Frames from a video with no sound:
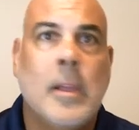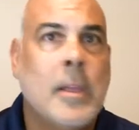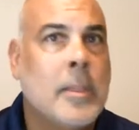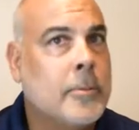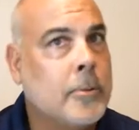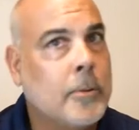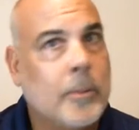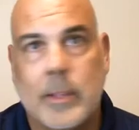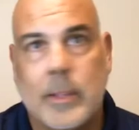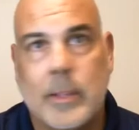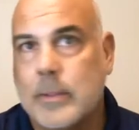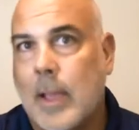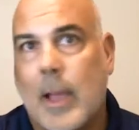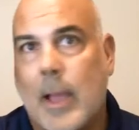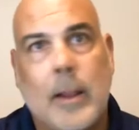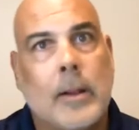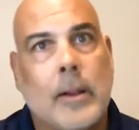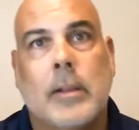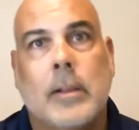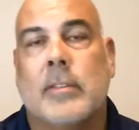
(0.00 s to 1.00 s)
through the
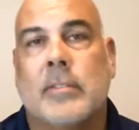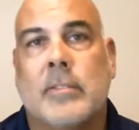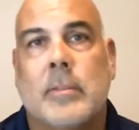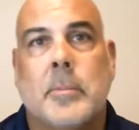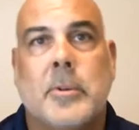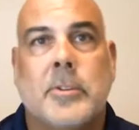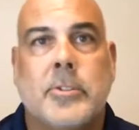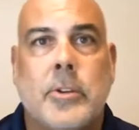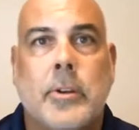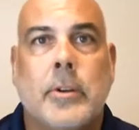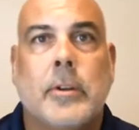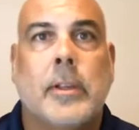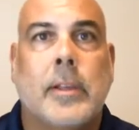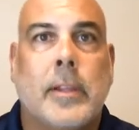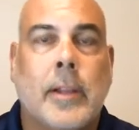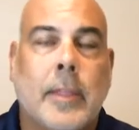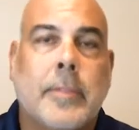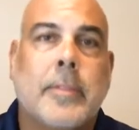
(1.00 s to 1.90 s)
entire customer journey and i